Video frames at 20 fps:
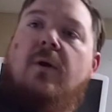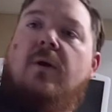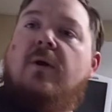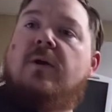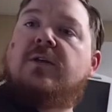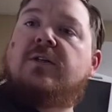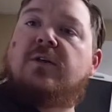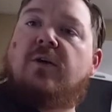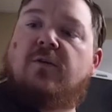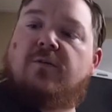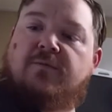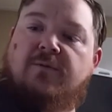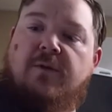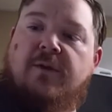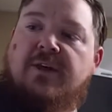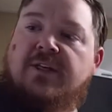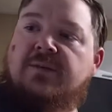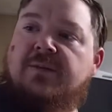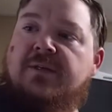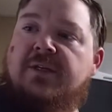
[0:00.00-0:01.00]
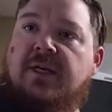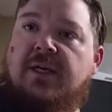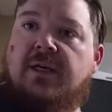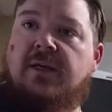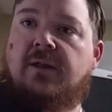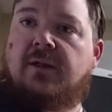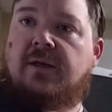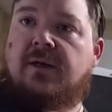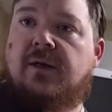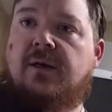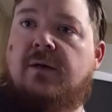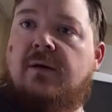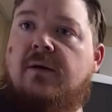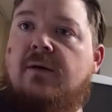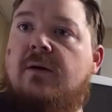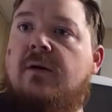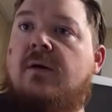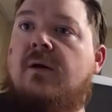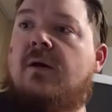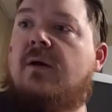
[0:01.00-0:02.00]
So for this particular
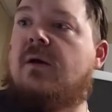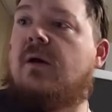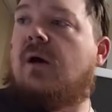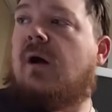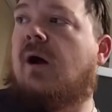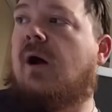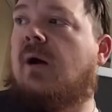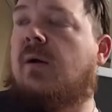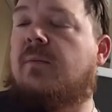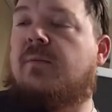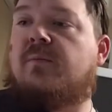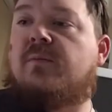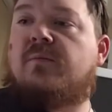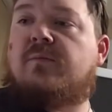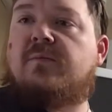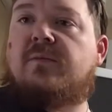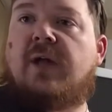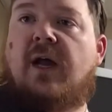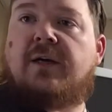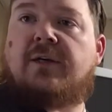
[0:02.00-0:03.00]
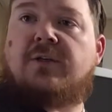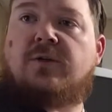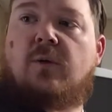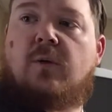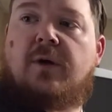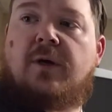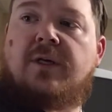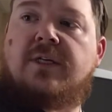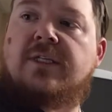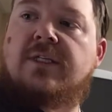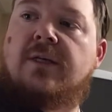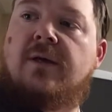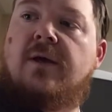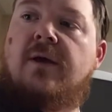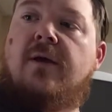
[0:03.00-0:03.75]
doctor's orders,